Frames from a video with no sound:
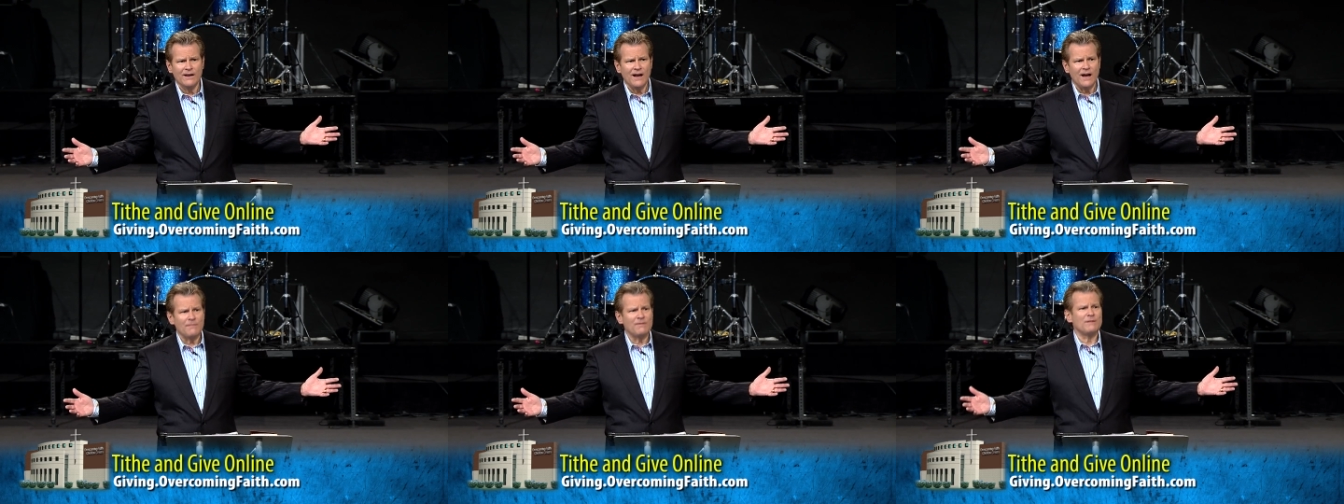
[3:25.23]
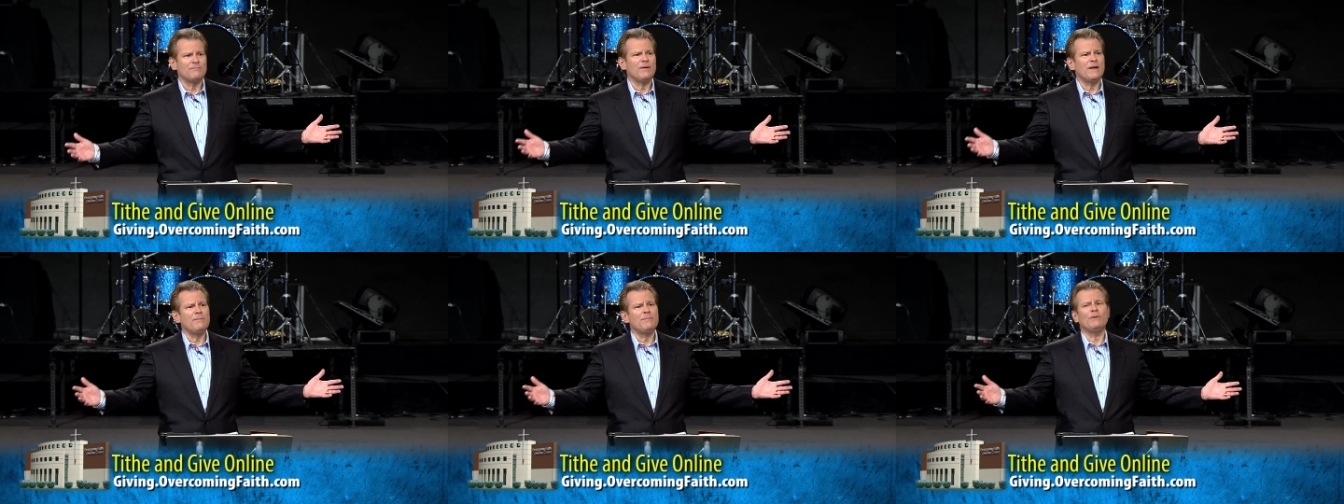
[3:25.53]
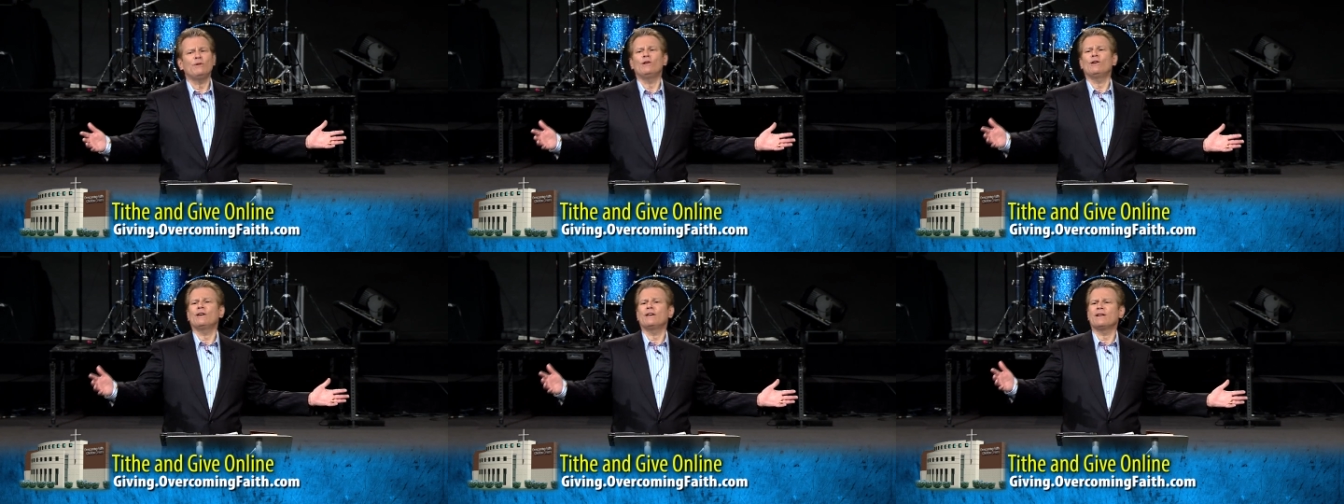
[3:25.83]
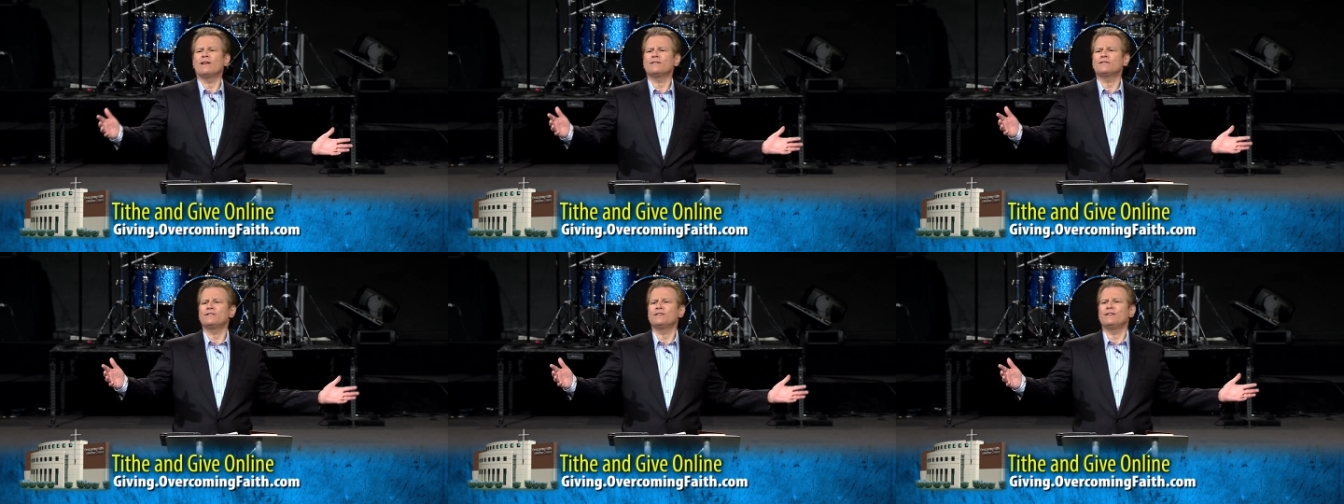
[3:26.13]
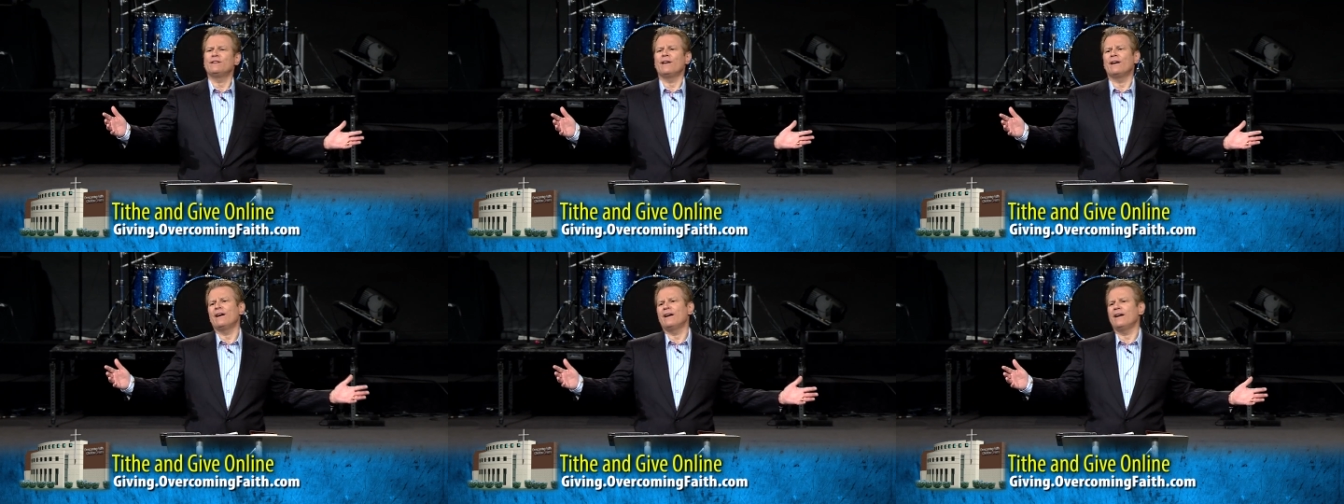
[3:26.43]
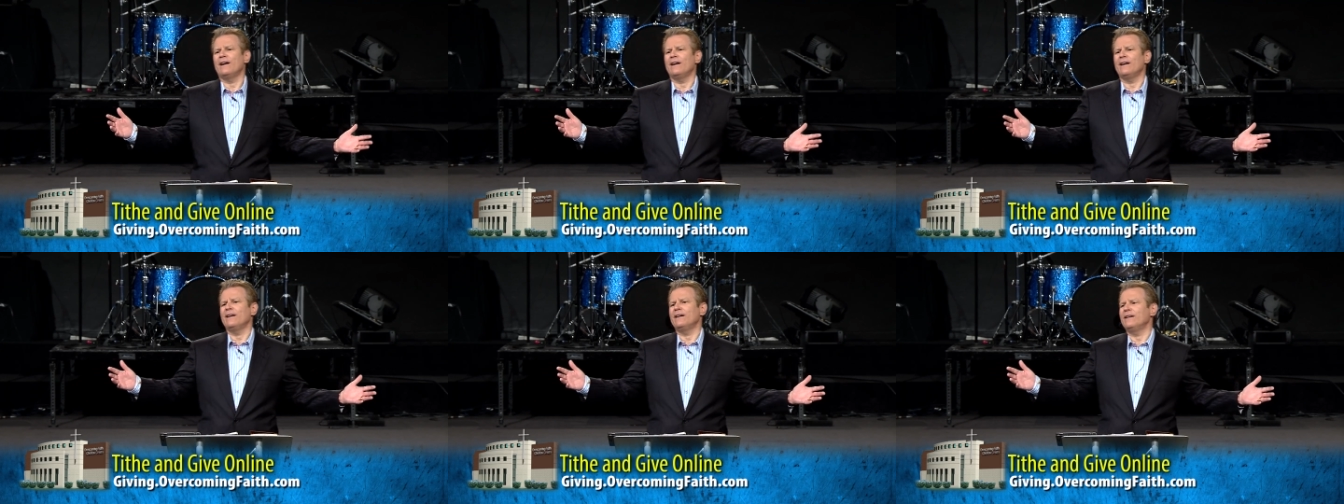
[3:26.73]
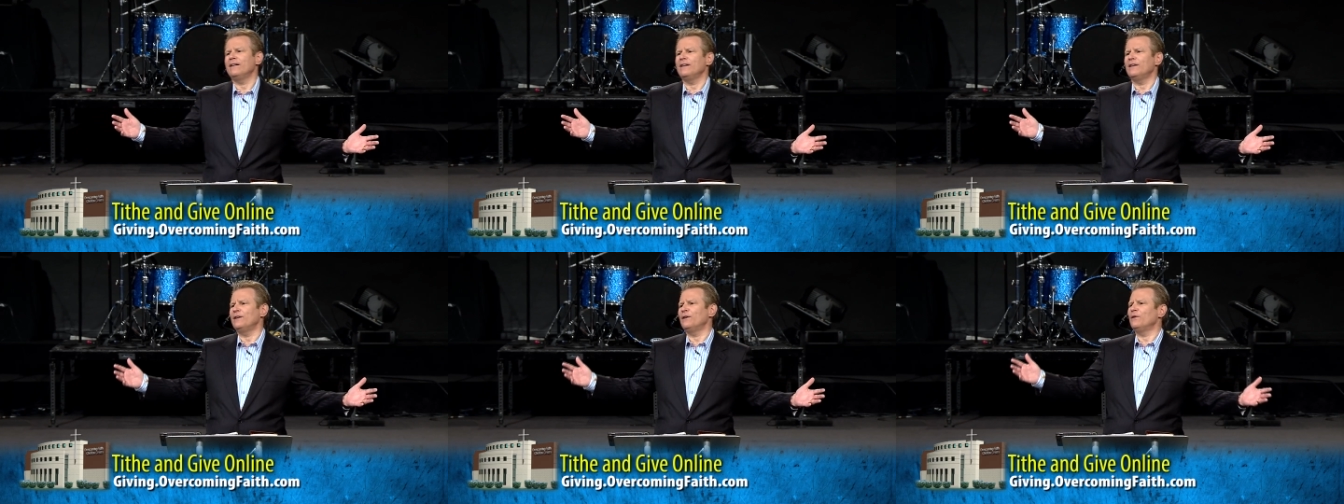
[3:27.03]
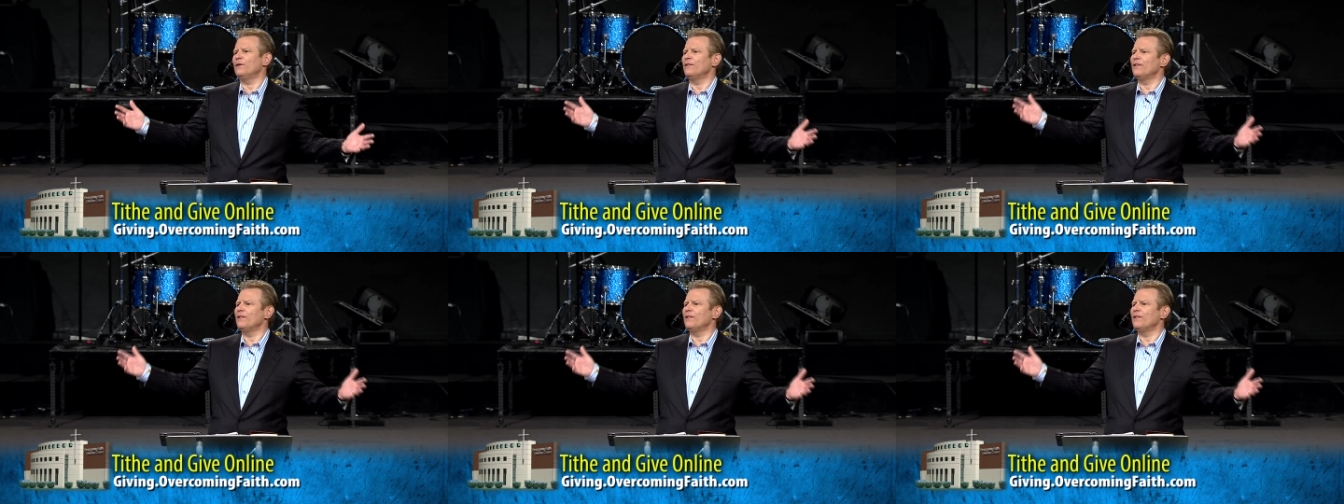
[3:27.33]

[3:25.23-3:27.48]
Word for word: I mean, people look at us today, you know,